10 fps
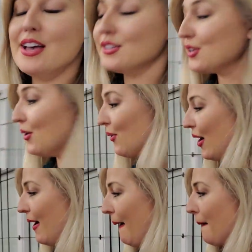So,
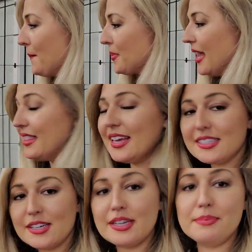at
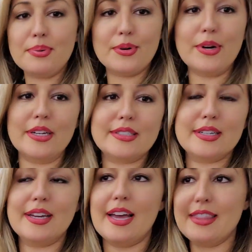
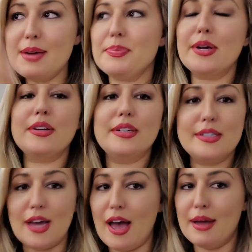that period in
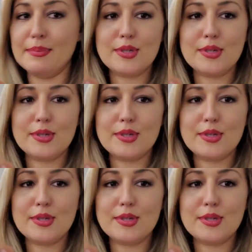time,